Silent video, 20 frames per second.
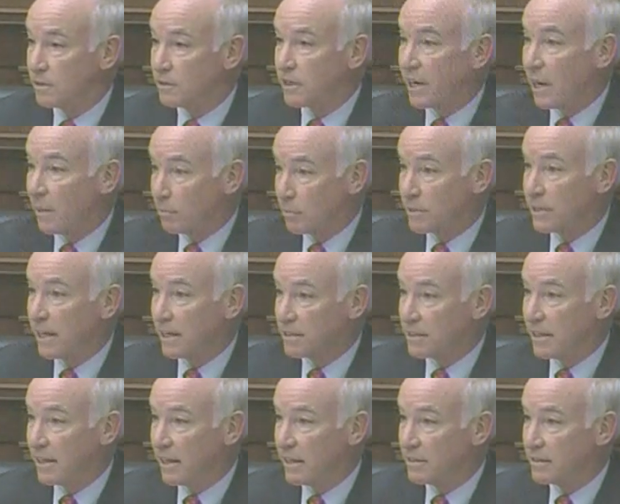to child
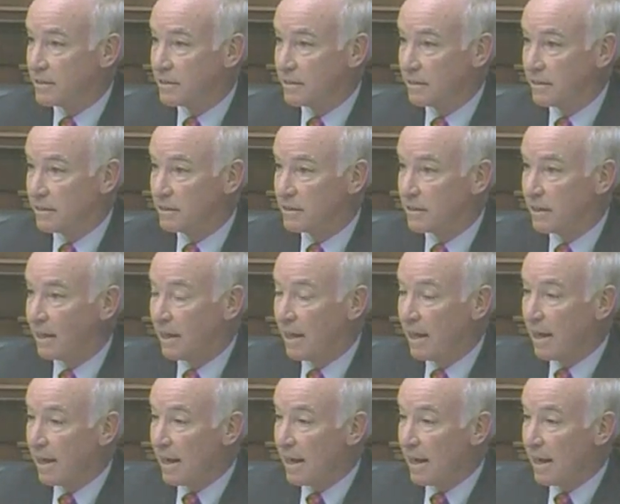protection agencies.